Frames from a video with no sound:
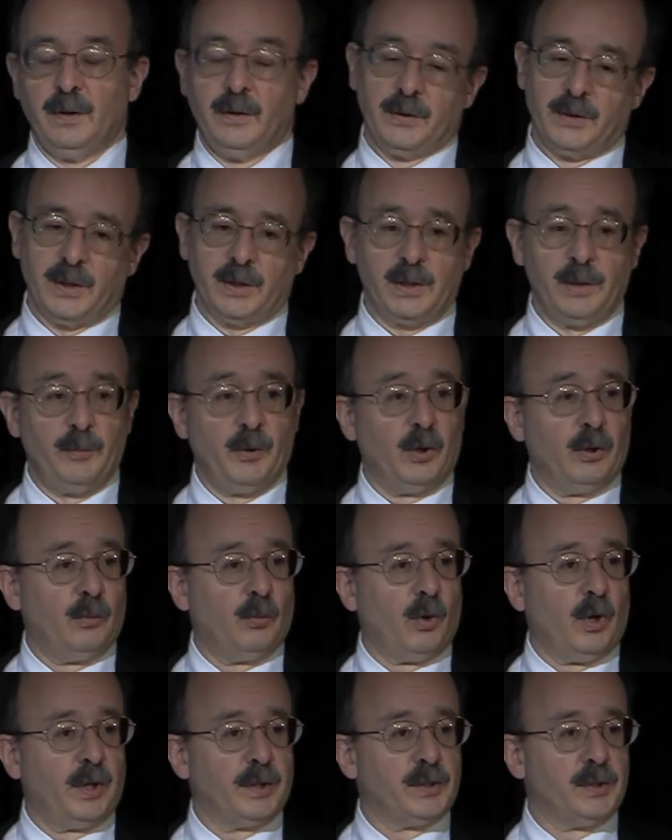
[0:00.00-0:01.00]
60 billion
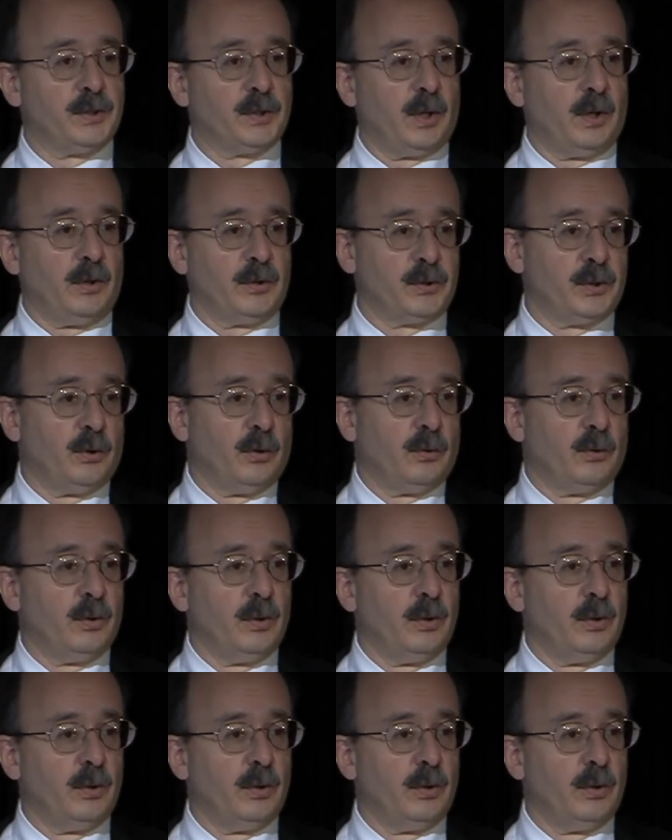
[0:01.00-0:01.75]
watts is also